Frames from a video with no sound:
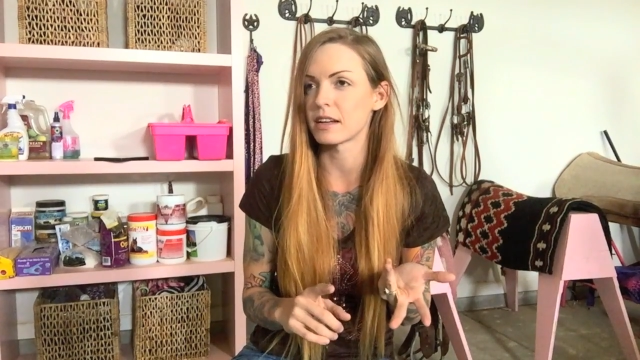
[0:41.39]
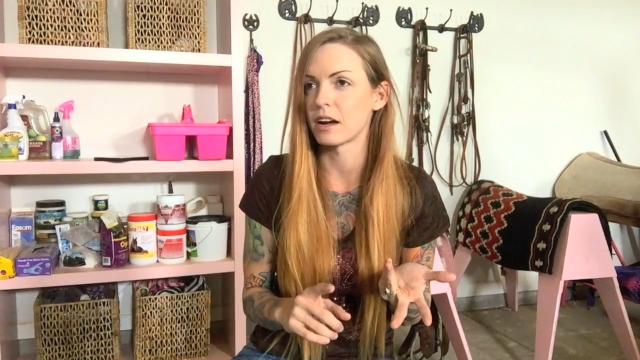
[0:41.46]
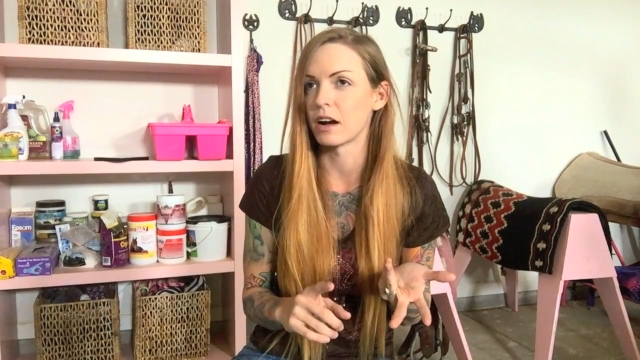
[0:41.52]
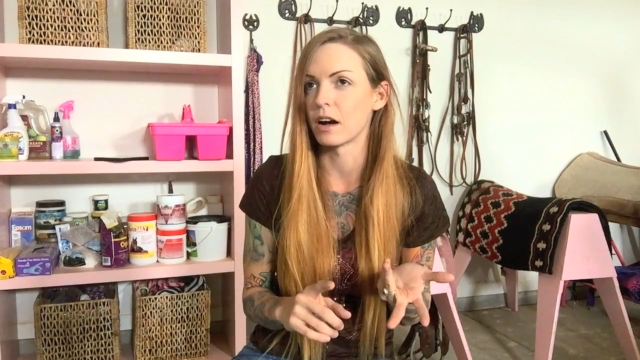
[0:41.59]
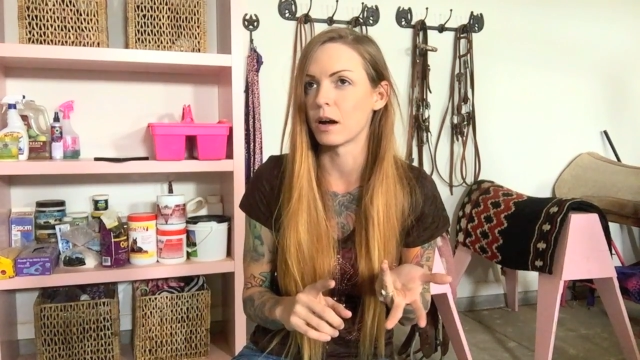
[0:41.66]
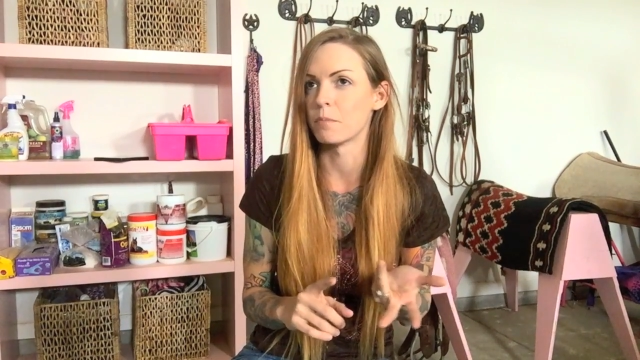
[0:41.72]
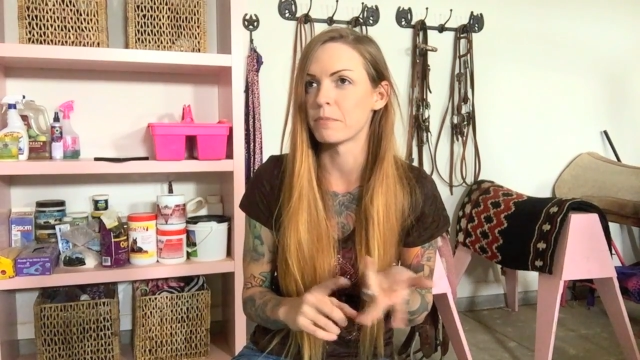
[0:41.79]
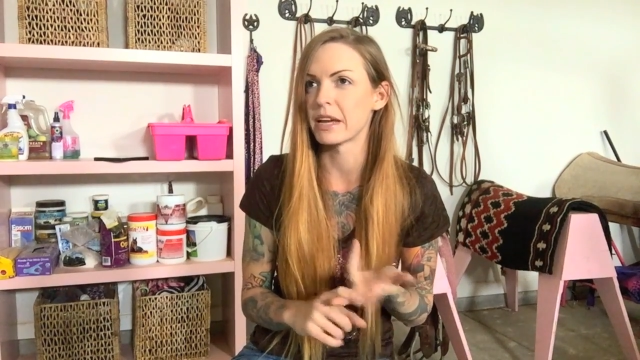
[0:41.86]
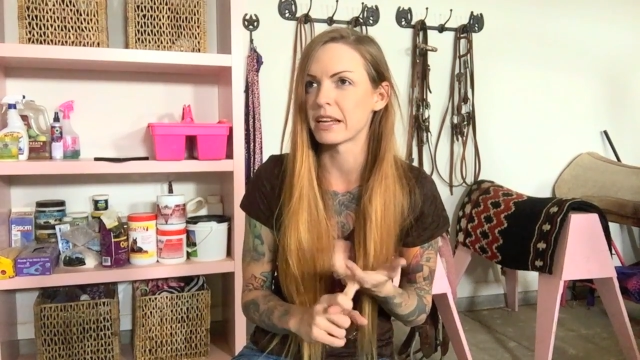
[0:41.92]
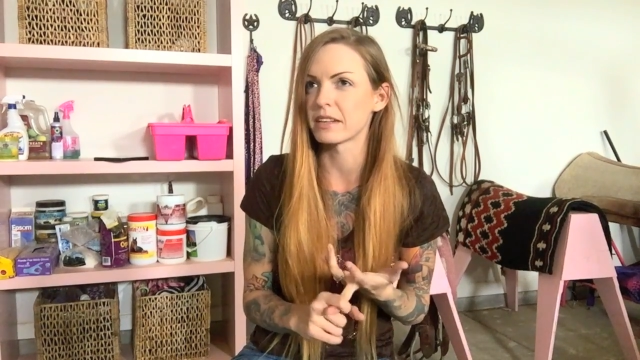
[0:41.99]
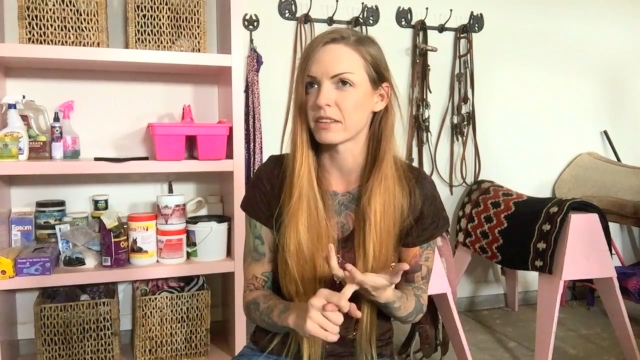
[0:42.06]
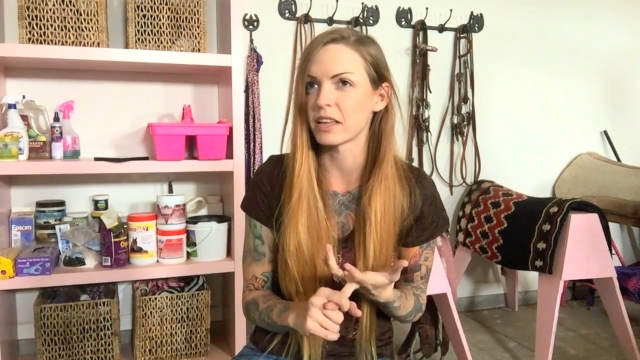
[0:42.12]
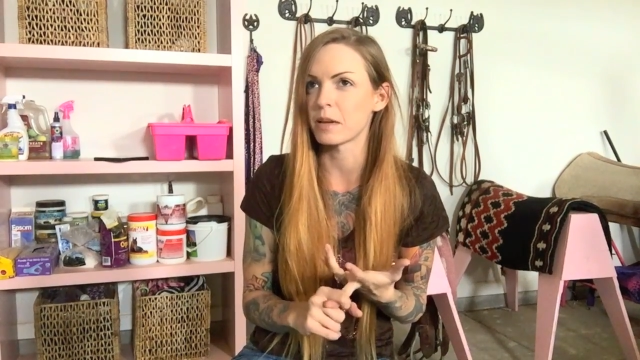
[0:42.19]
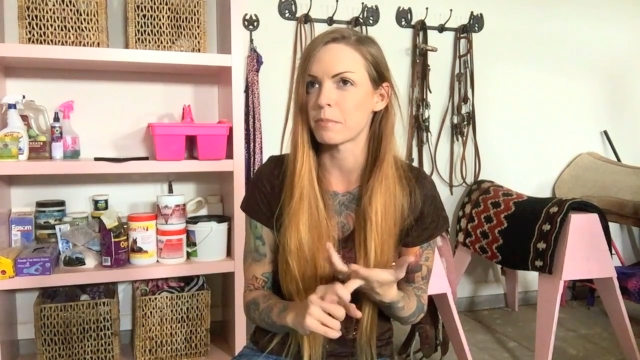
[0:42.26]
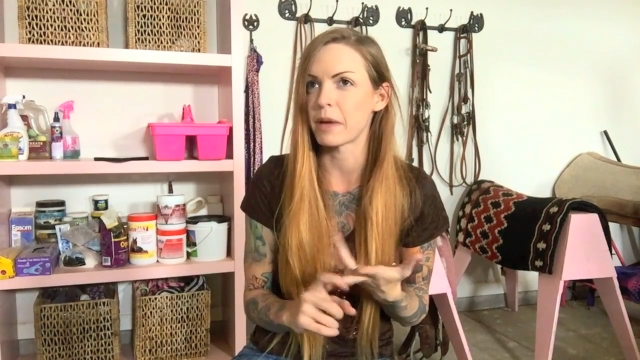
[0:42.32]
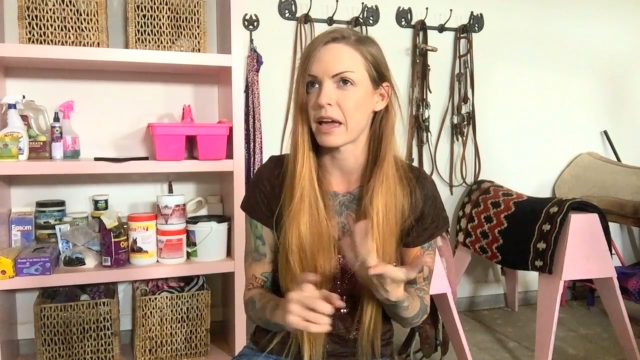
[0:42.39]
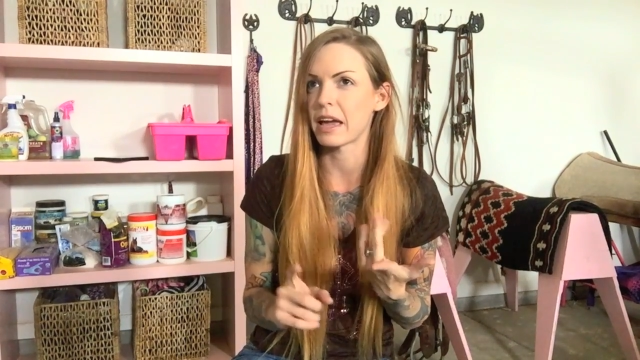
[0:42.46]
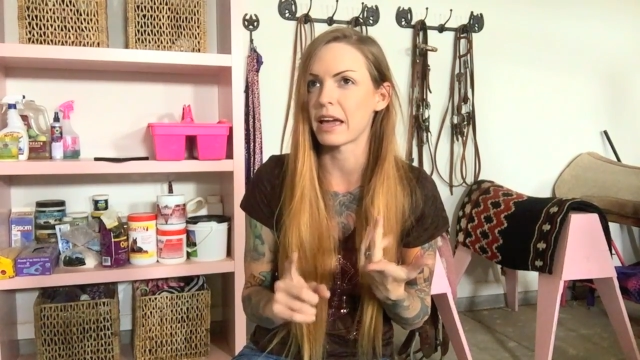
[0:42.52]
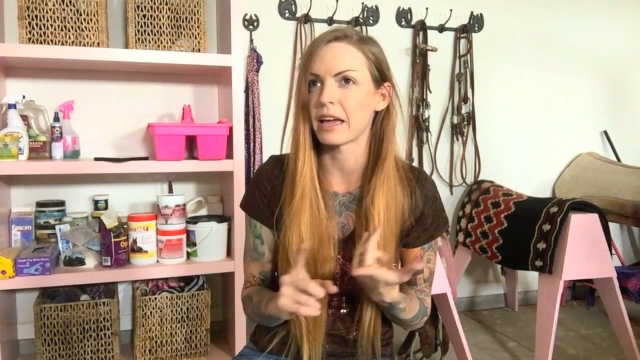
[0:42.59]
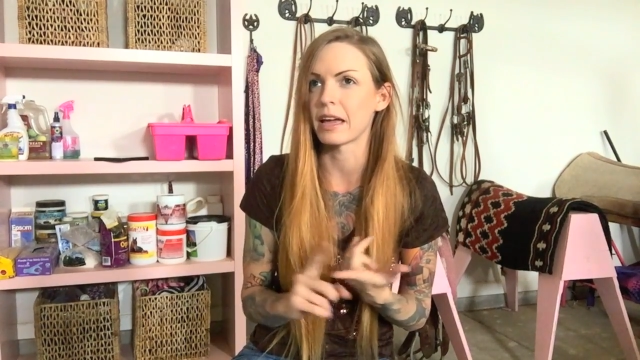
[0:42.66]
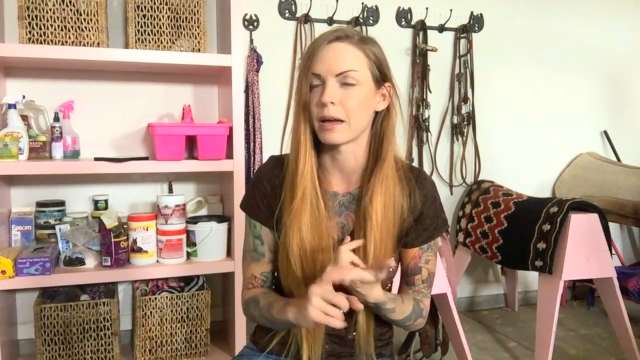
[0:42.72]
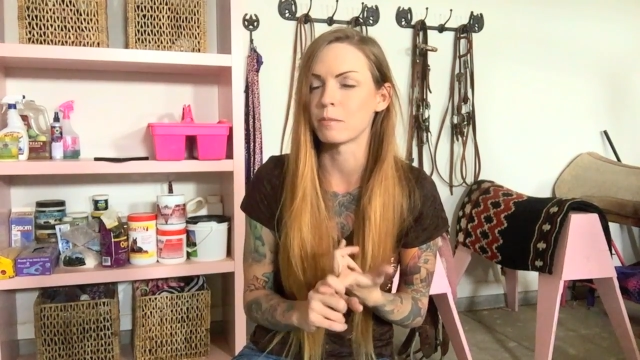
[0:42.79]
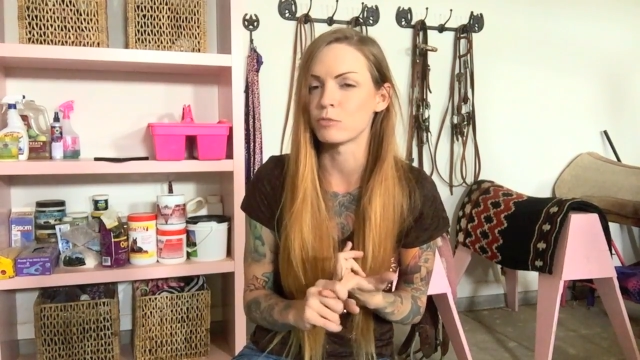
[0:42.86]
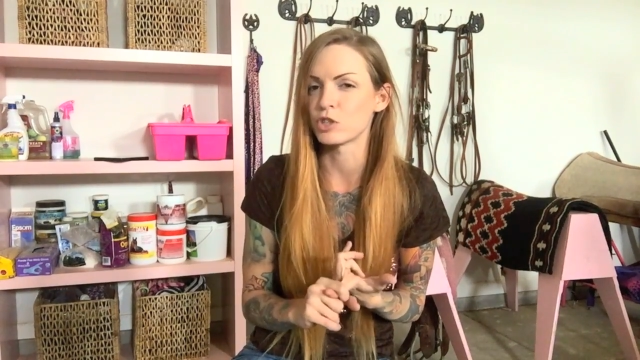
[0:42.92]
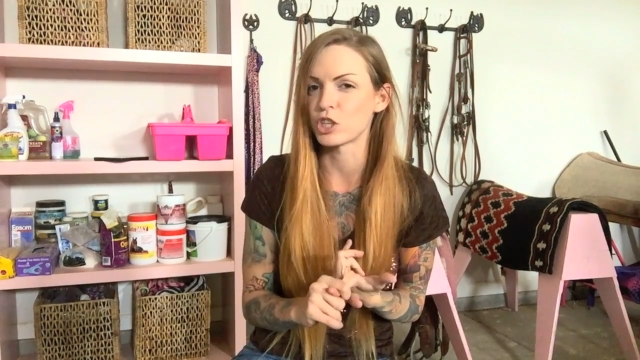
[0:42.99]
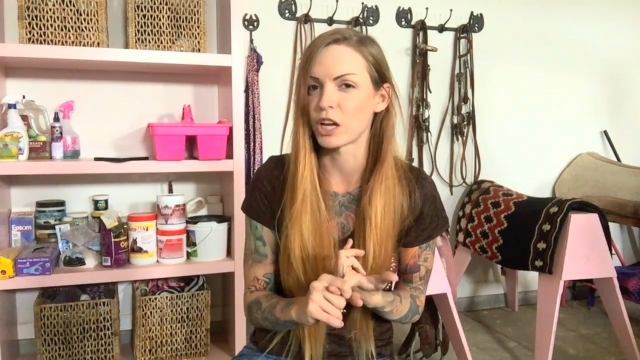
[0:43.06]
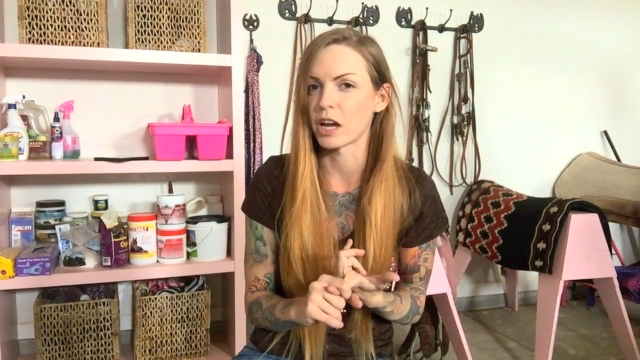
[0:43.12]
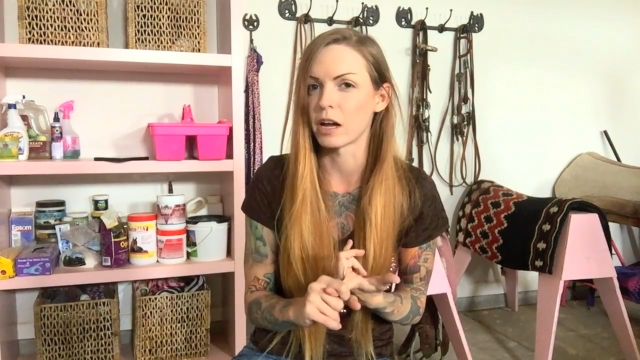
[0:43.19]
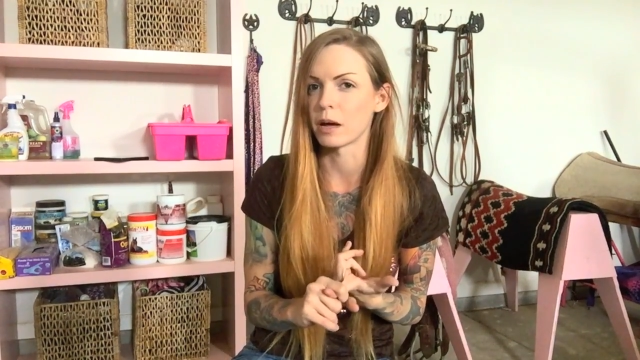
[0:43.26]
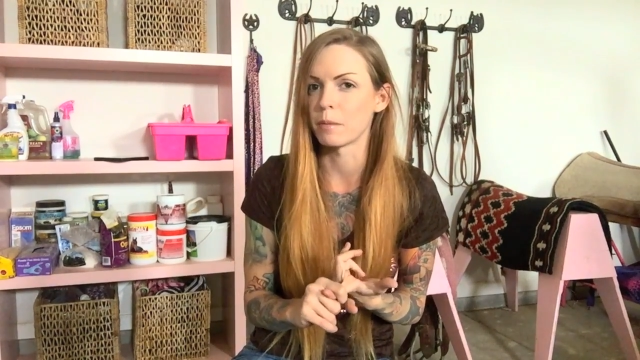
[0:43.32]
Mandalay Bay,
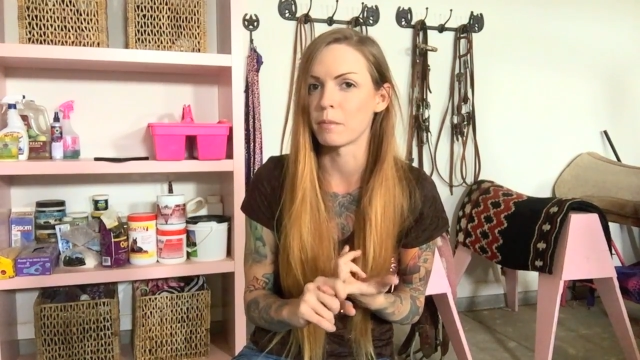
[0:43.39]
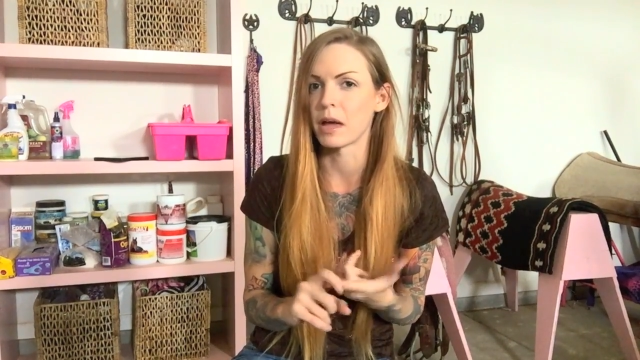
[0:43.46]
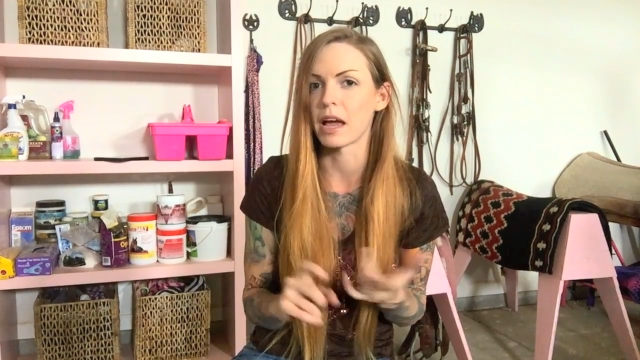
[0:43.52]
MGM,